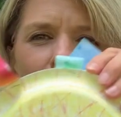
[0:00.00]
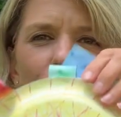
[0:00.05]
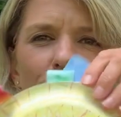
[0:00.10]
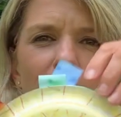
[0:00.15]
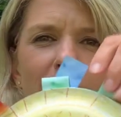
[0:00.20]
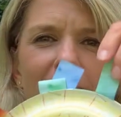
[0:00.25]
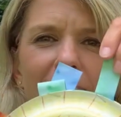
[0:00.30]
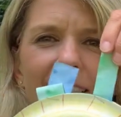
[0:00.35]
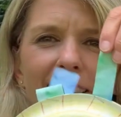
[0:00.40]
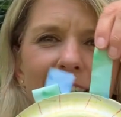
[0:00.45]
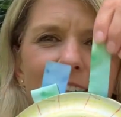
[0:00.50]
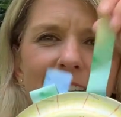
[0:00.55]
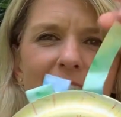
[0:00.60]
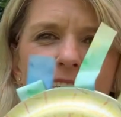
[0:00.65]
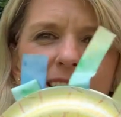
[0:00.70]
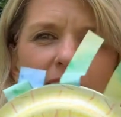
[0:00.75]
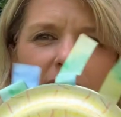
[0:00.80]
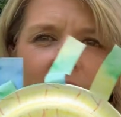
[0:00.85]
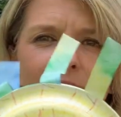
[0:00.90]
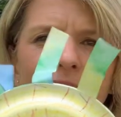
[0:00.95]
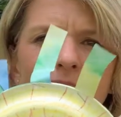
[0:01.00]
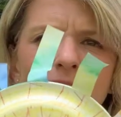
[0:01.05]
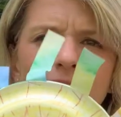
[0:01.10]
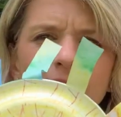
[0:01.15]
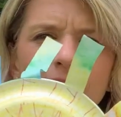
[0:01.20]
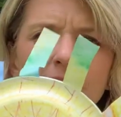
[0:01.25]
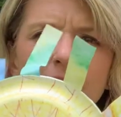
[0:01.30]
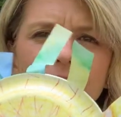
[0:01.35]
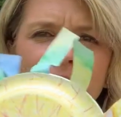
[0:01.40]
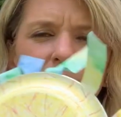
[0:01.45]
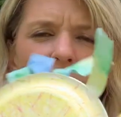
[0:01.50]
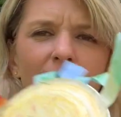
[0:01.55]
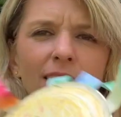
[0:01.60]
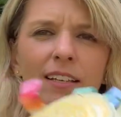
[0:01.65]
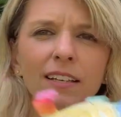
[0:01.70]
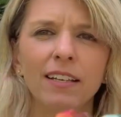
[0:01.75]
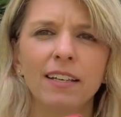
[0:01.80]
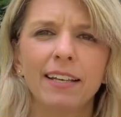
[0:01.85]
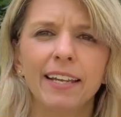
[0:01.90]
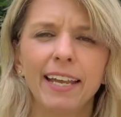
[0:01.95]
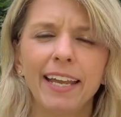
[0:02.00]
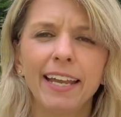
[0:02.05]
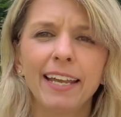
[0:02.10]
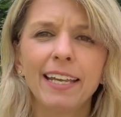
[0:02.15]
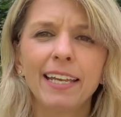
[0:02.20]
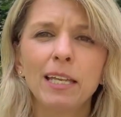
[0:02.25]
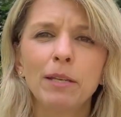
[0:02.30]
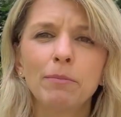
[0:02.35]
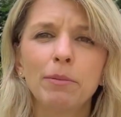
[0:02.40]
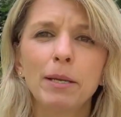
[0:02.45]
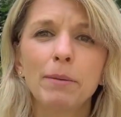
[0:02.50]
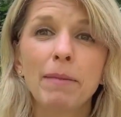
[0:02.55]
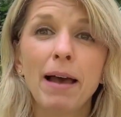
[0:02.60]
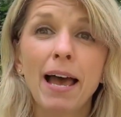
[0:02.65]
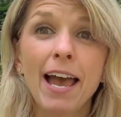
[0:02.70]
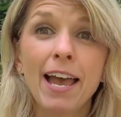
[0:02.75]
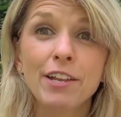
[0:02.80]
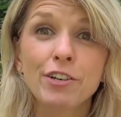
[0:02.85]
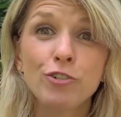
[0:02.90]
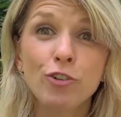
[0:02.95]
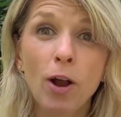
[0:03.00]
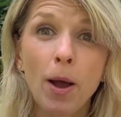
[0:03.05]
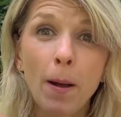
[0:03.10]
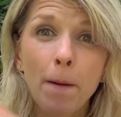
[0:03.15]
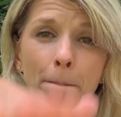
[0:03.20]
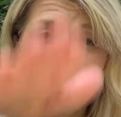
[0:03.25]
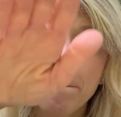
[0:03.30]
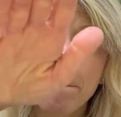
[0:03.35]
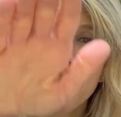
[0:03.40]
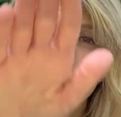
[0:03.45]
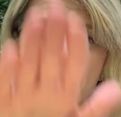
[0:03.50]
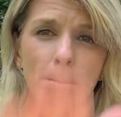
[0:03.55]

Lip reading: of looks like the sun. It can be my drum.